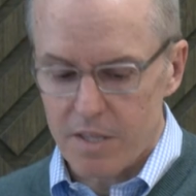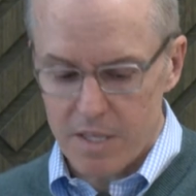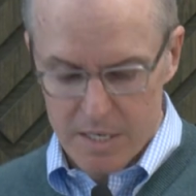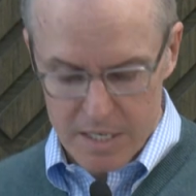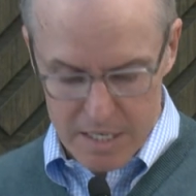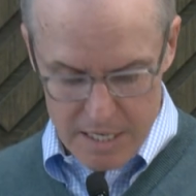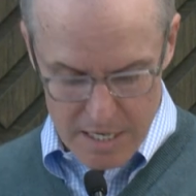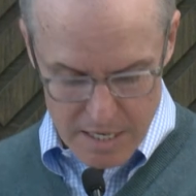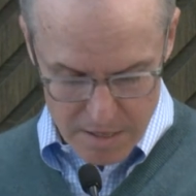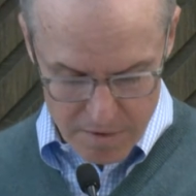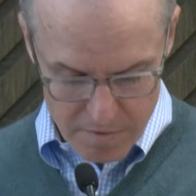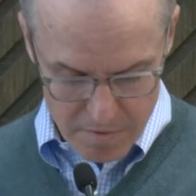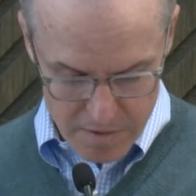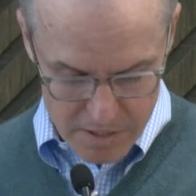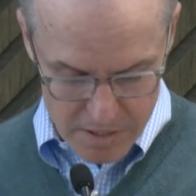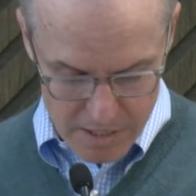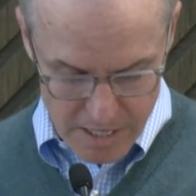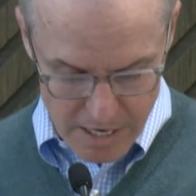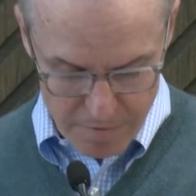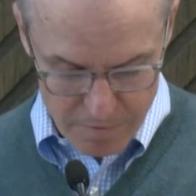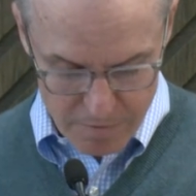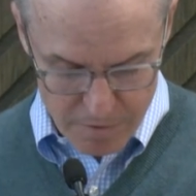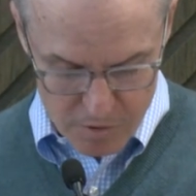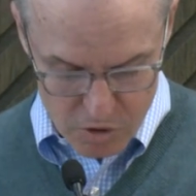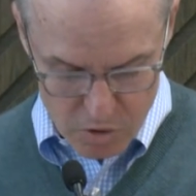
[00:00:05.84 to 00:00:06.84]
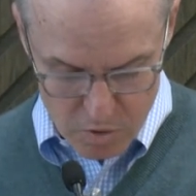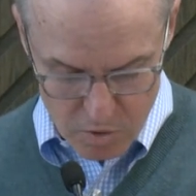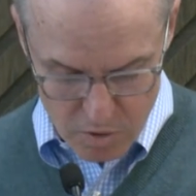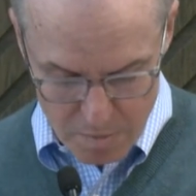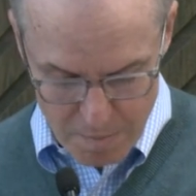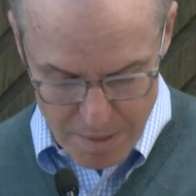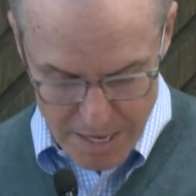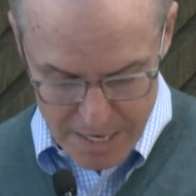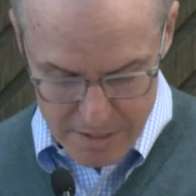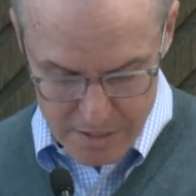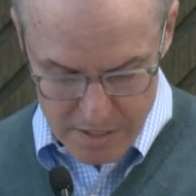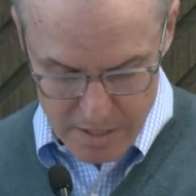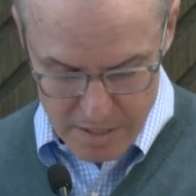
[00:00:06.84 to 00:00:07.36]
the dean of the Stanford School of
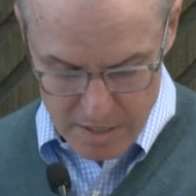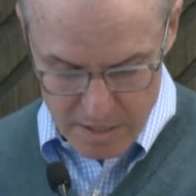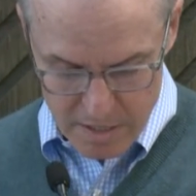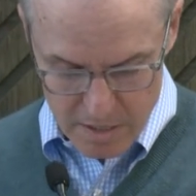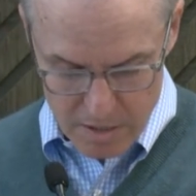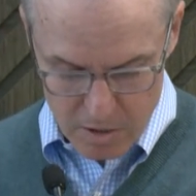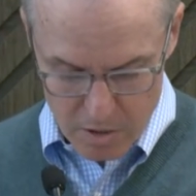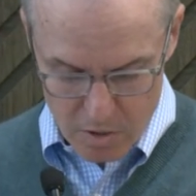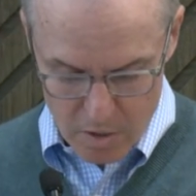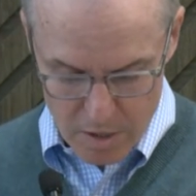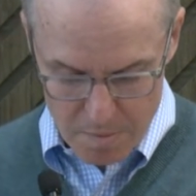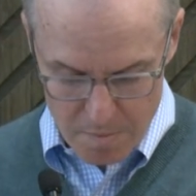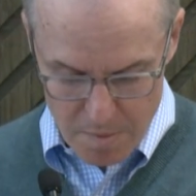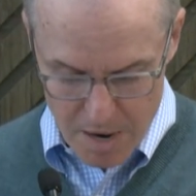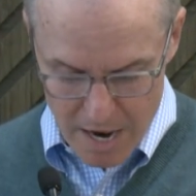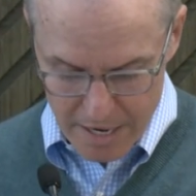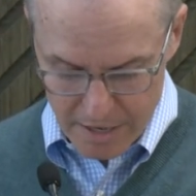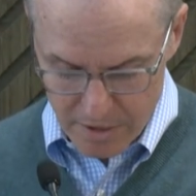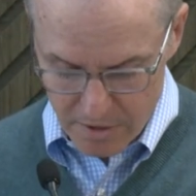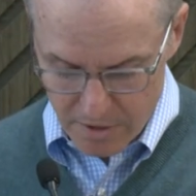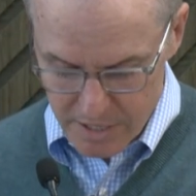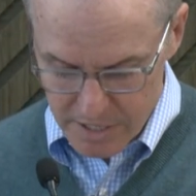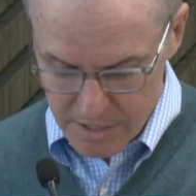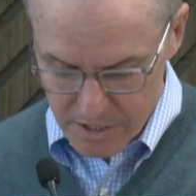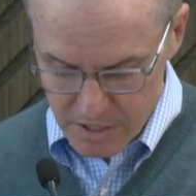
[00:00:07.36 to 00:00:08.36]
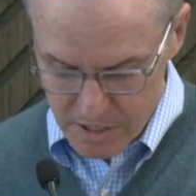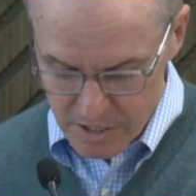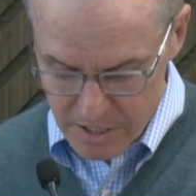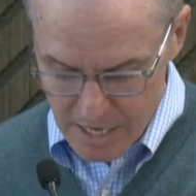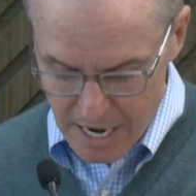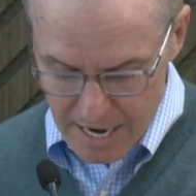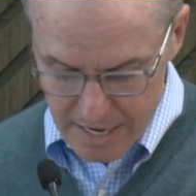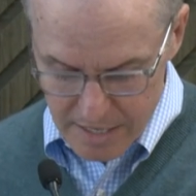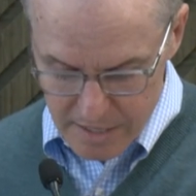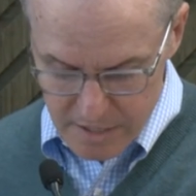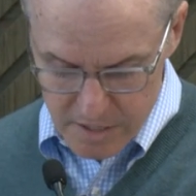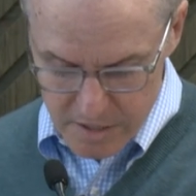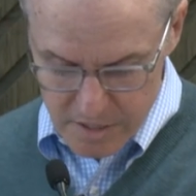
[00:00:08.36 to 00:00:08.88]
Medicine, Lloyd Minor. He's a
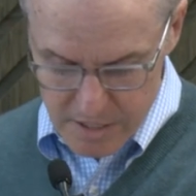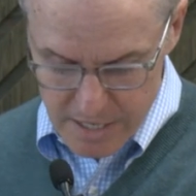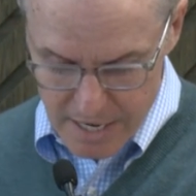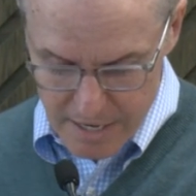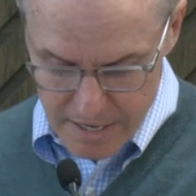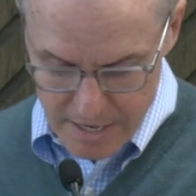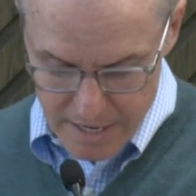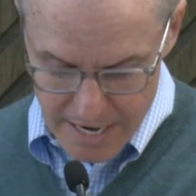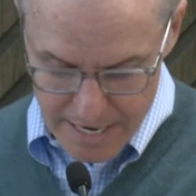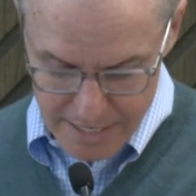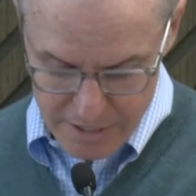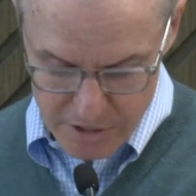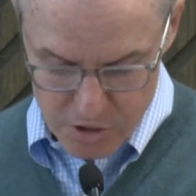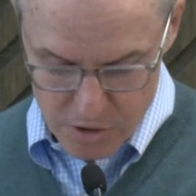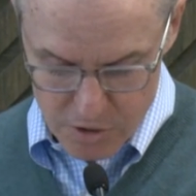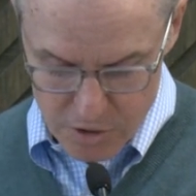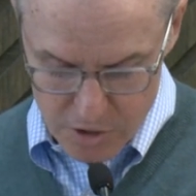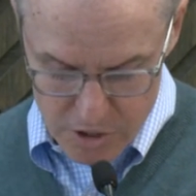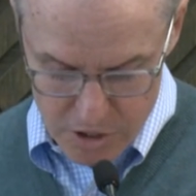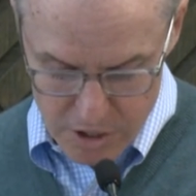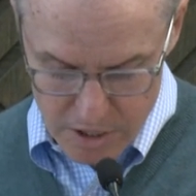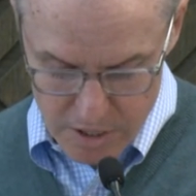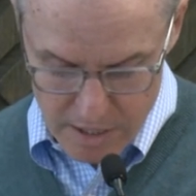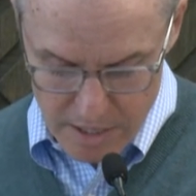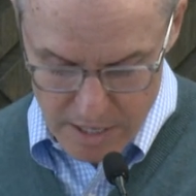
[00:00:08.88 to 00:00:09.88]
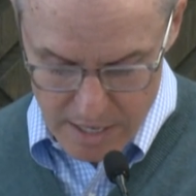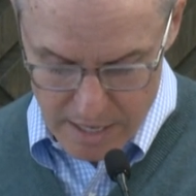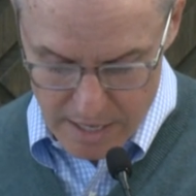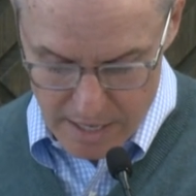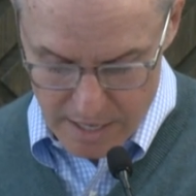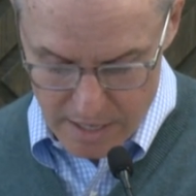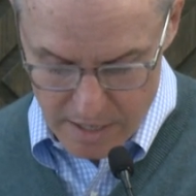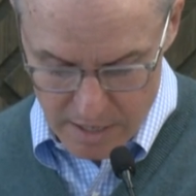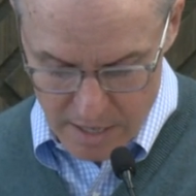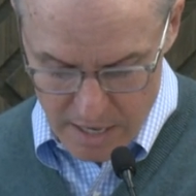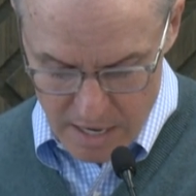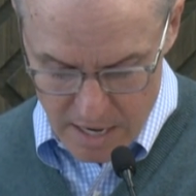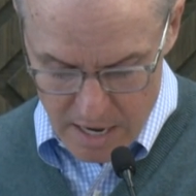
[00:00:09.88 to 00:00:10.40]
scientist, head and neck surgeon,
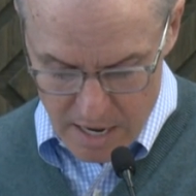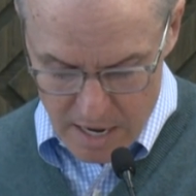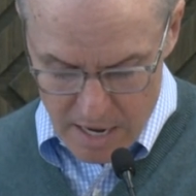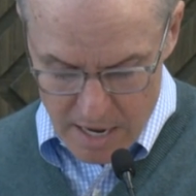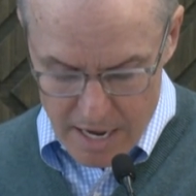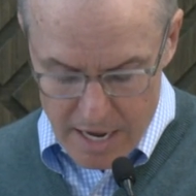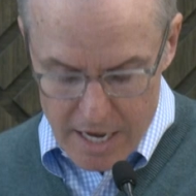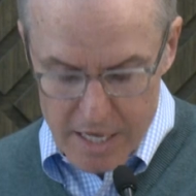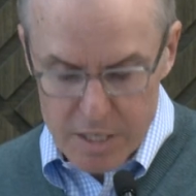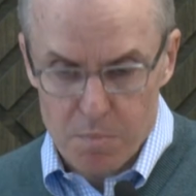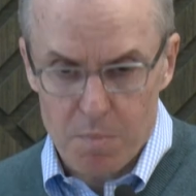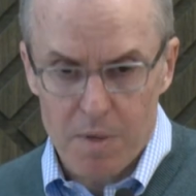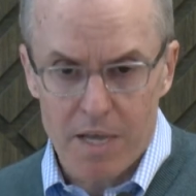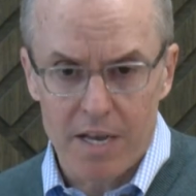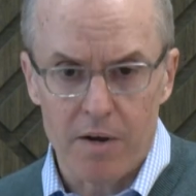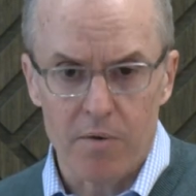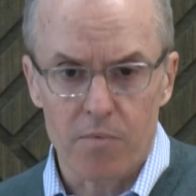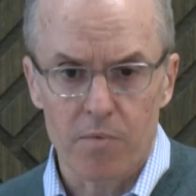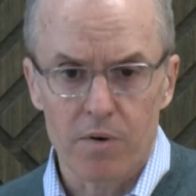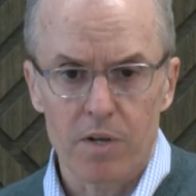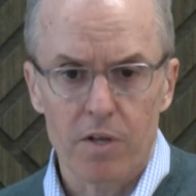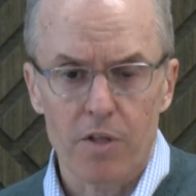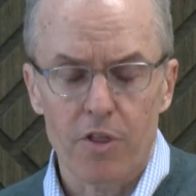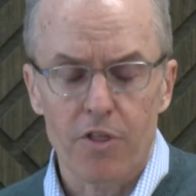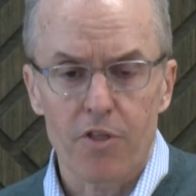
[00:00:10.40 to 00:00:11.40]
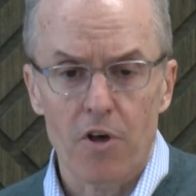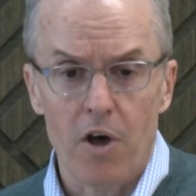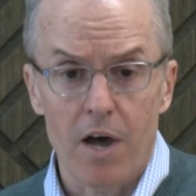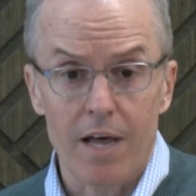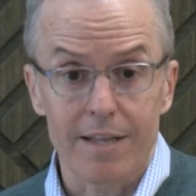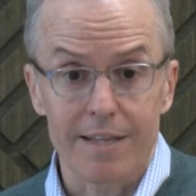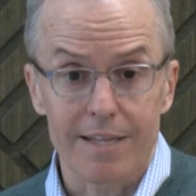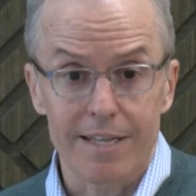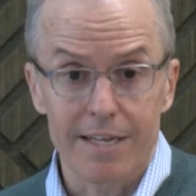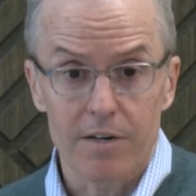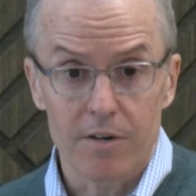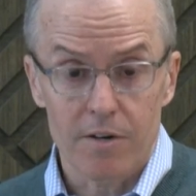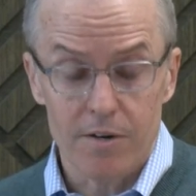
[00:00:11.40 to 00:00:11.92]
and has been a real thought
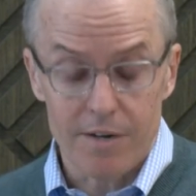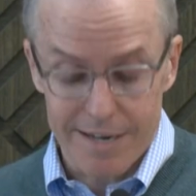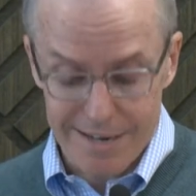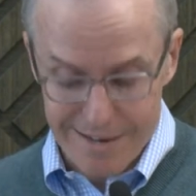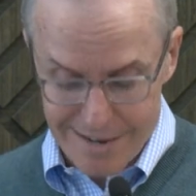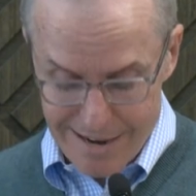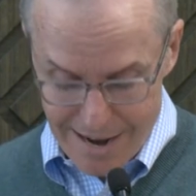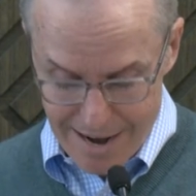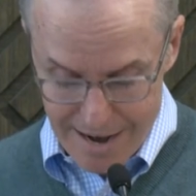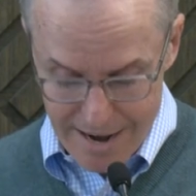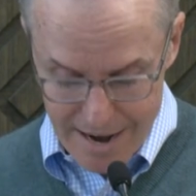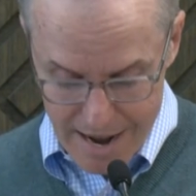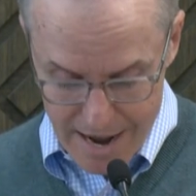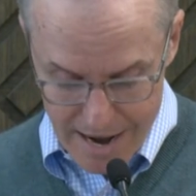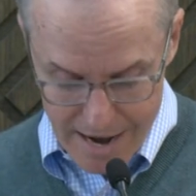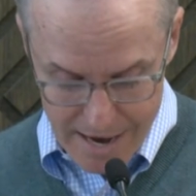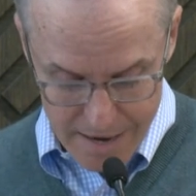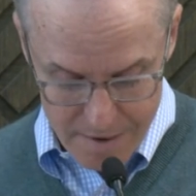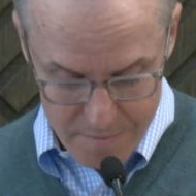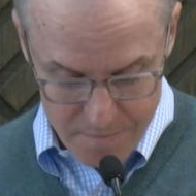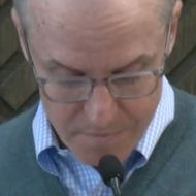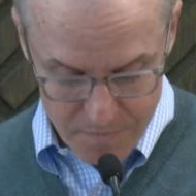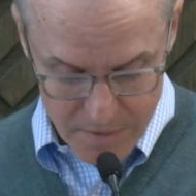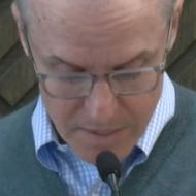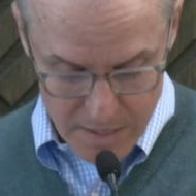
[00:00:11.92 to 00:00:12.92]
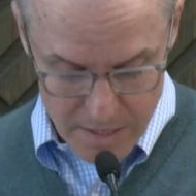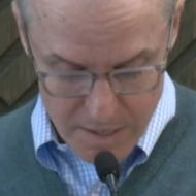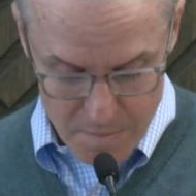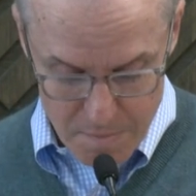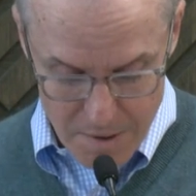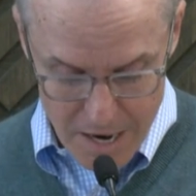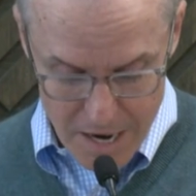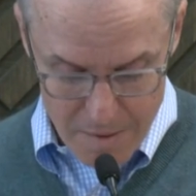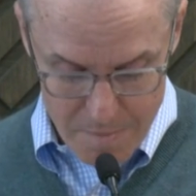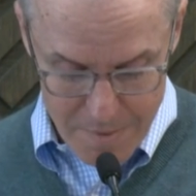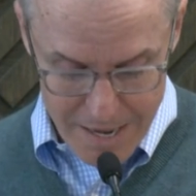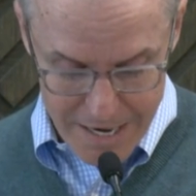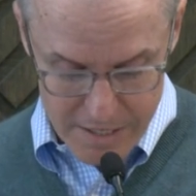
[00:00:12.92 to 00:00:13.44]
leader in AI and
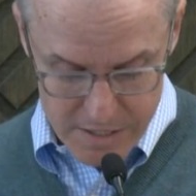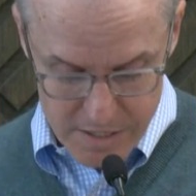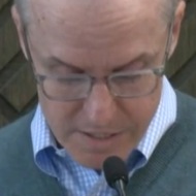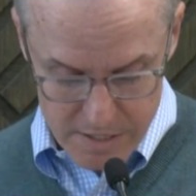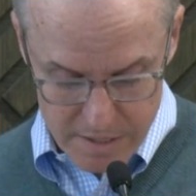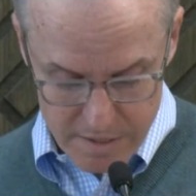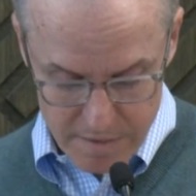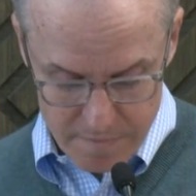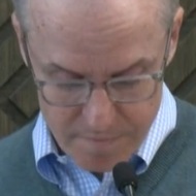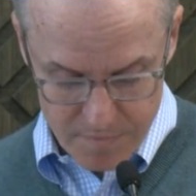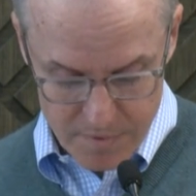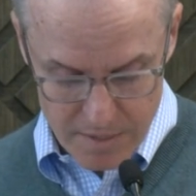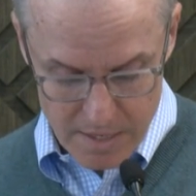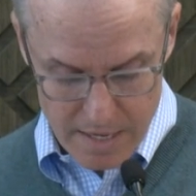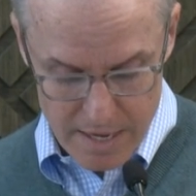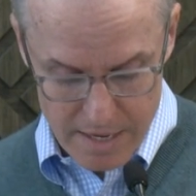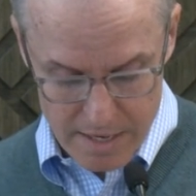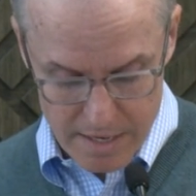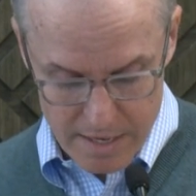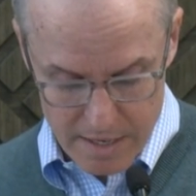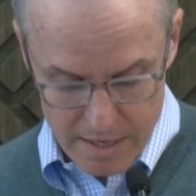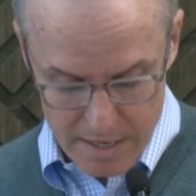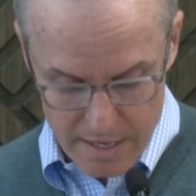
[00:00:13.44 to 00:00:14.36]
biomedicine uh,